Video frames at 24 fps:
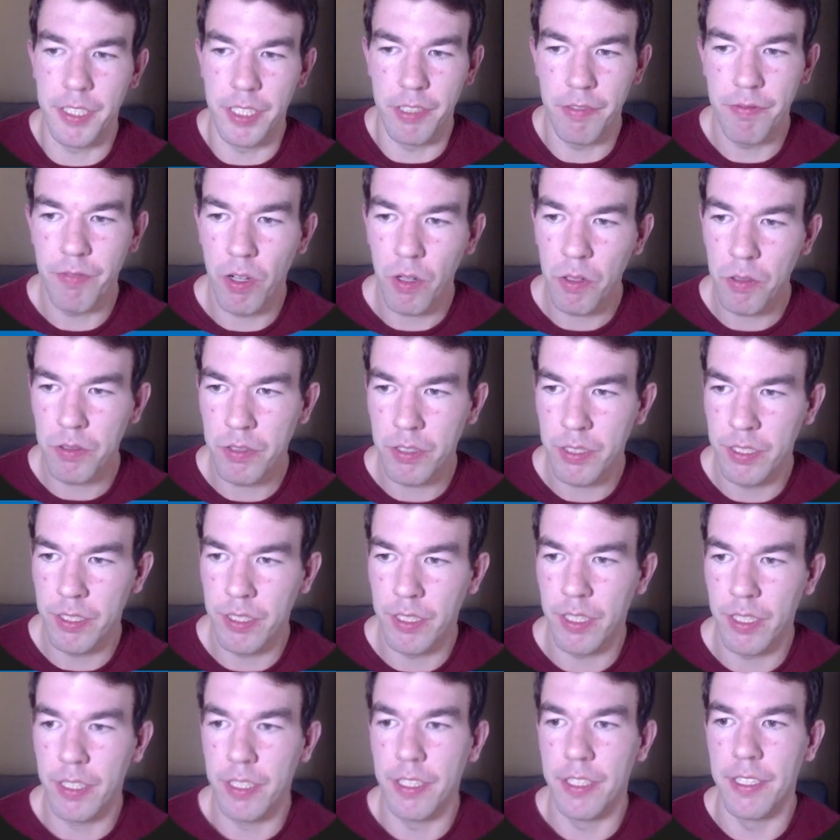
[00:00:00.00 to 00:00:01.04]

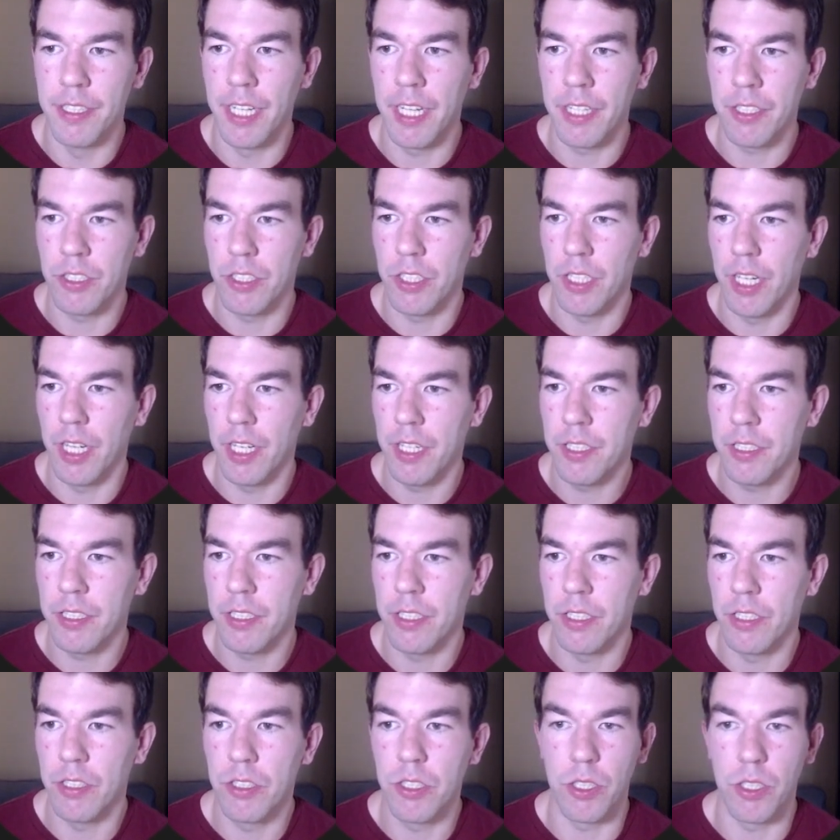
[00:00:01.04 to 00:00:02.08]
default,
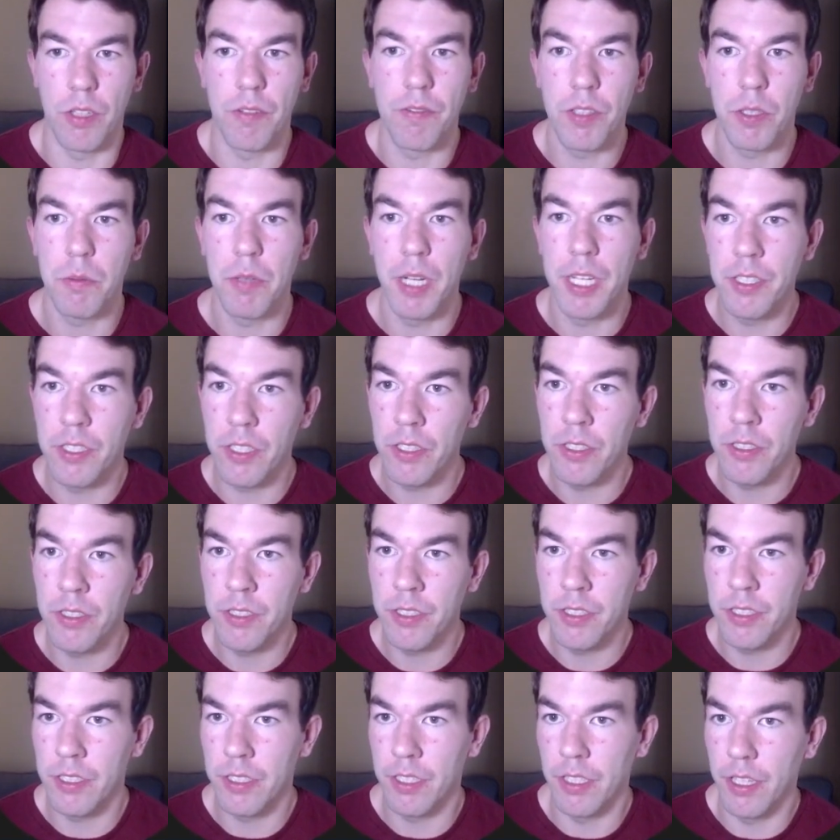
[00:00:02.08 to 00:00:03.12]
Next.js server
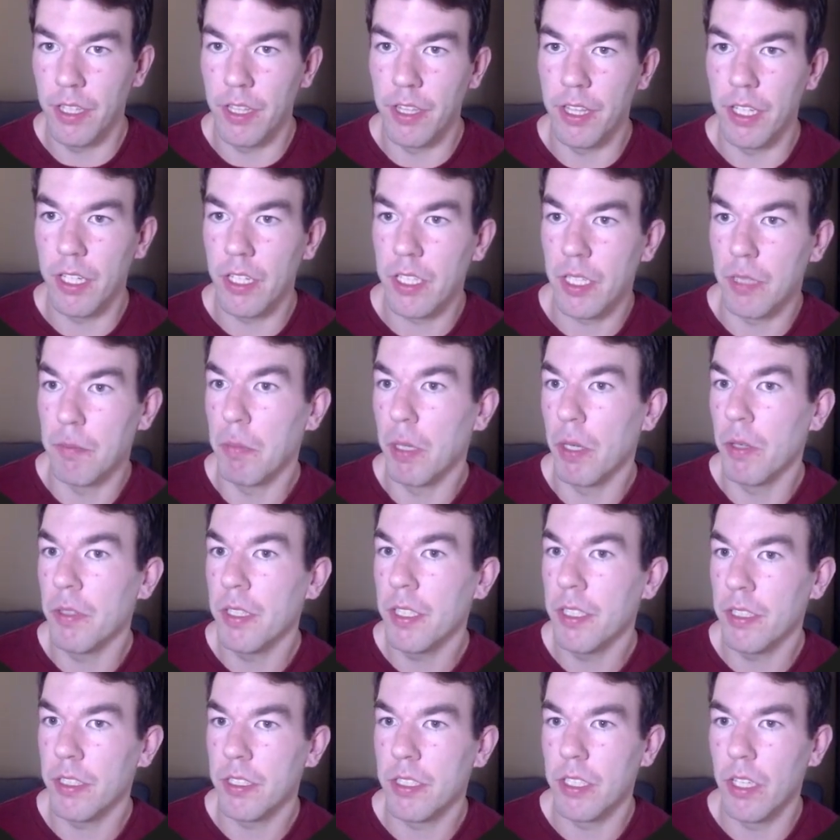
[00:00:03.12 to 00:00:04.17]
renders the
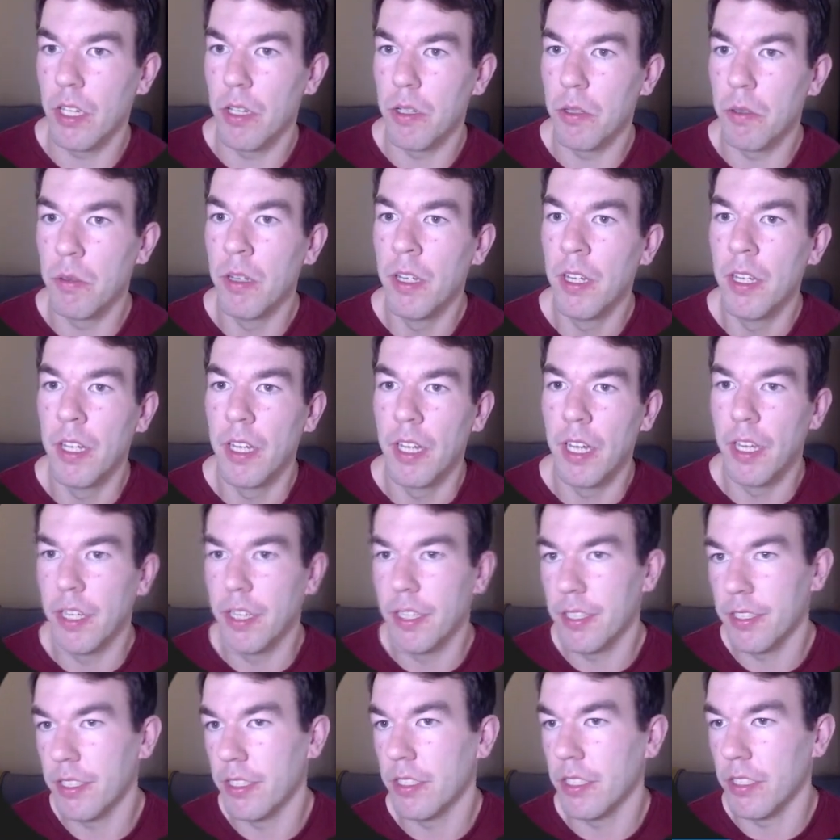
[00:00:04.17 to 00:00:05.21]
components. So
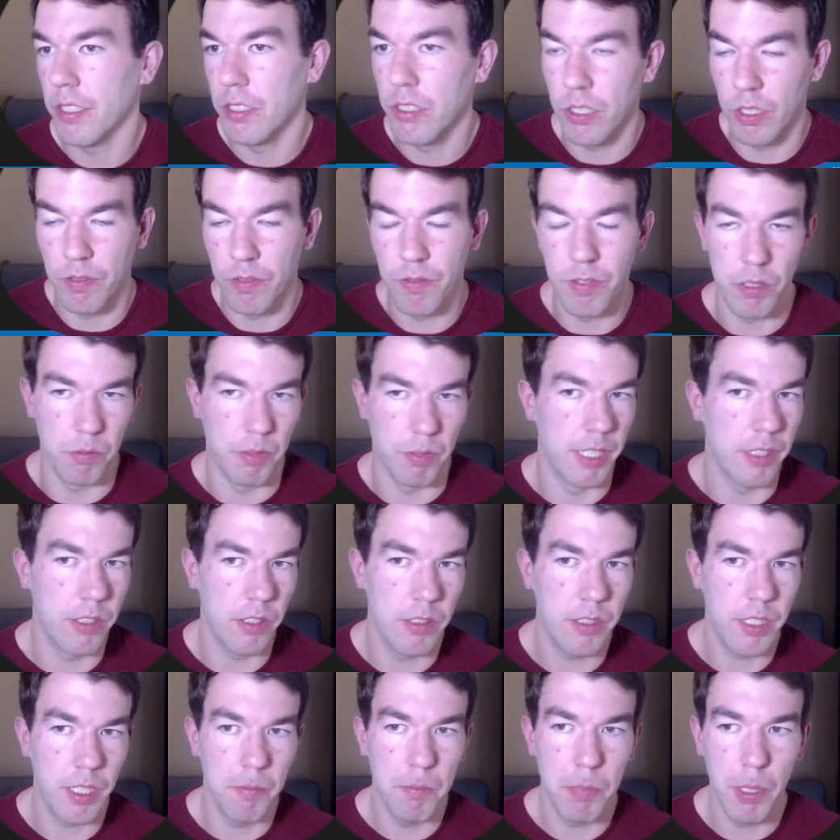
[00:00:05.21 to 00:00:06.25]
this is a server
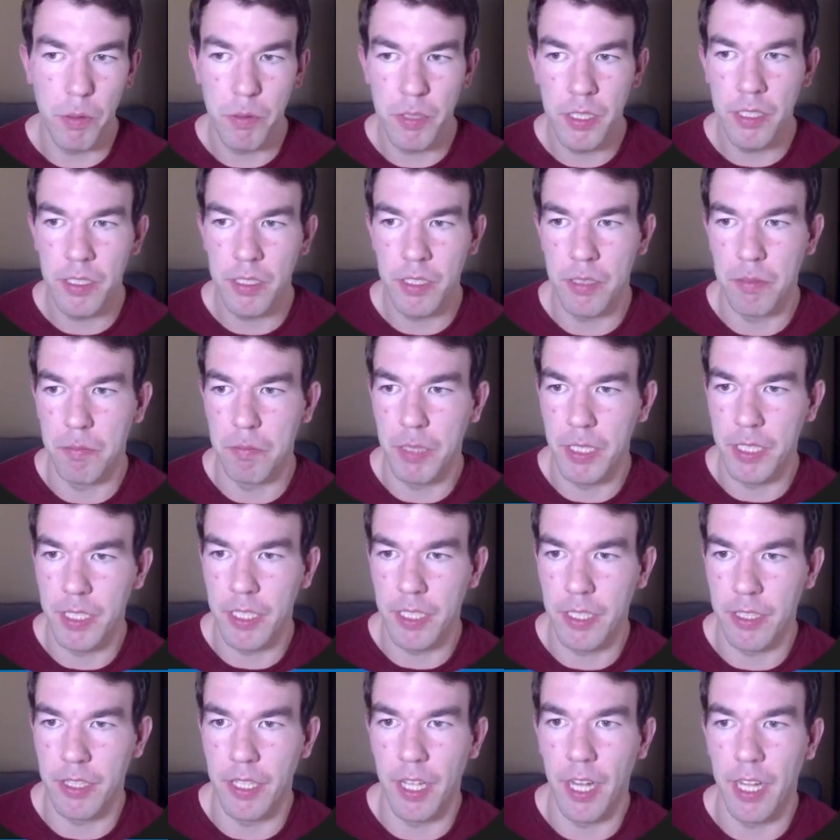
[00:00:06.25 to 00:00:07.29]
rendered component,
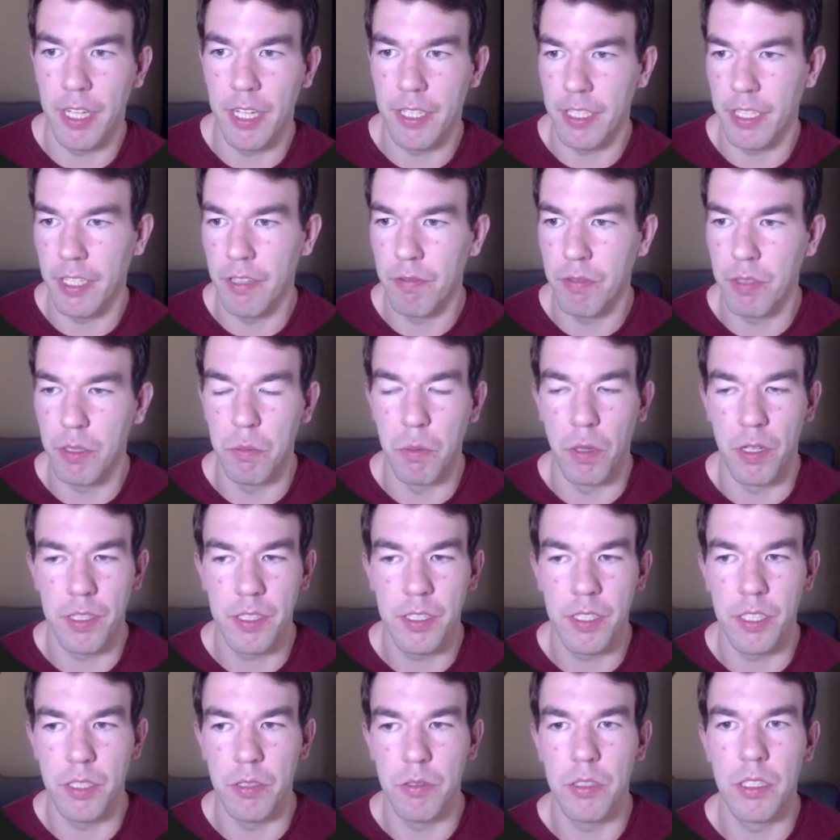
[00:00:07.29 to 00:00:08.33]
meaning that if we
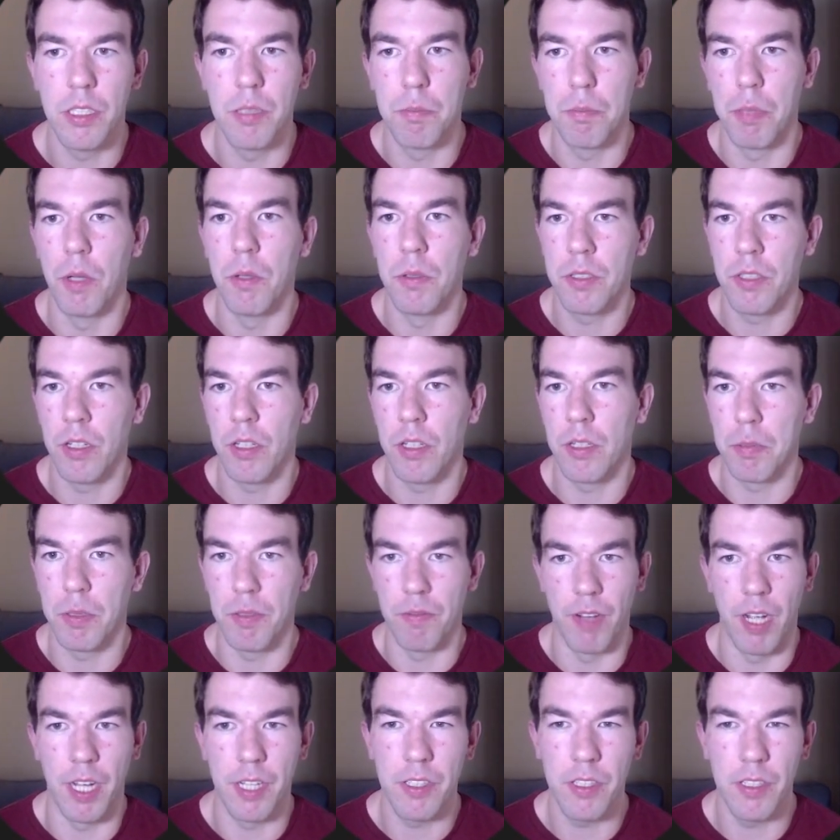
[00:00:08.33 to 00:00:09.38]
wanted to use the PostHog
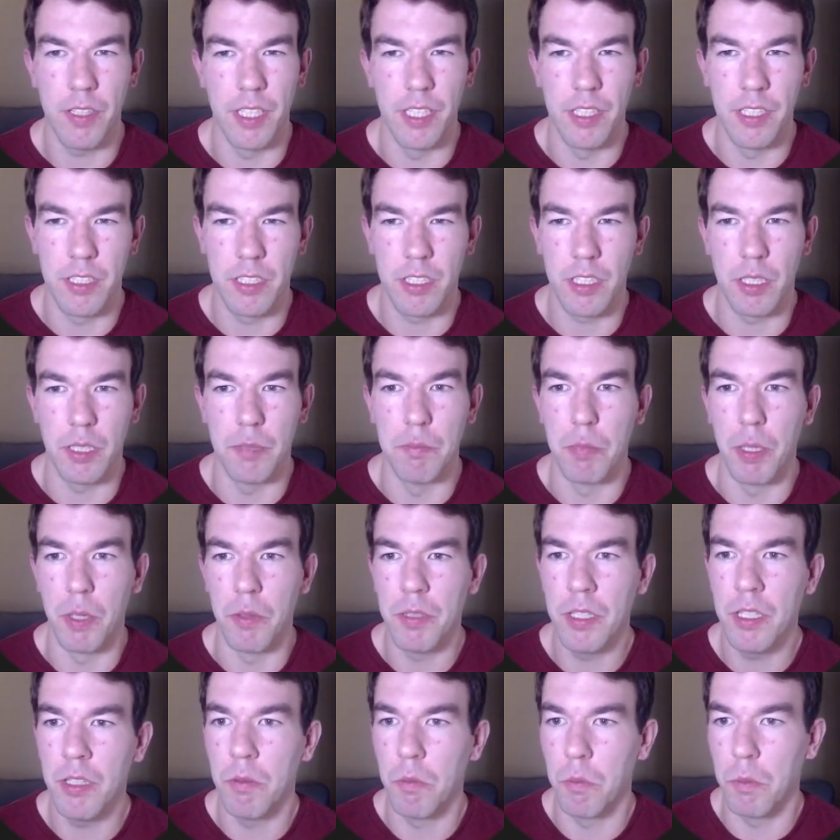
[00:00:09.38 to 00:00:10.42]
provider in this
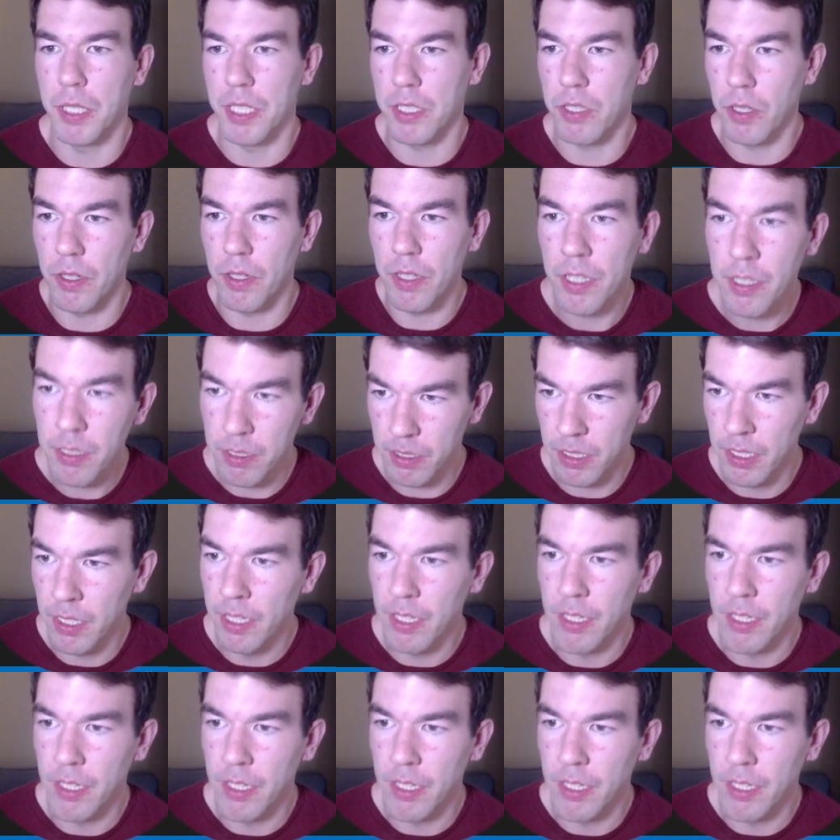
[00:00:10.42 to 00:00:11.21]
component, we couldn't,